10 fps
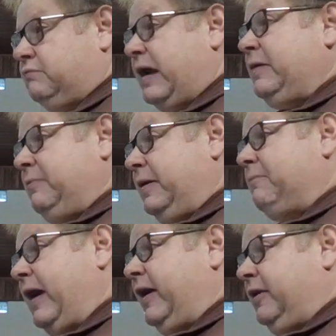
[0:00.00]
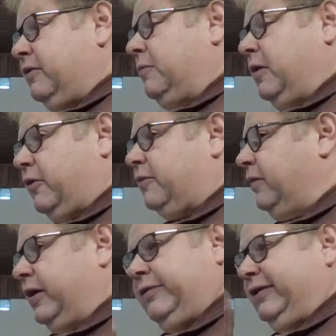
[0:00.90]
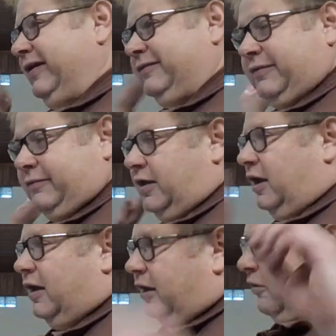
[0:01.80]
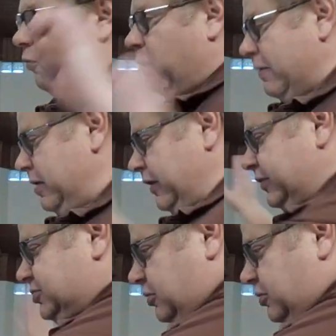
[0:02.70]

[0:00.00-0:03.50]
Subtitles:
Maybe be married to the mother, but the women and the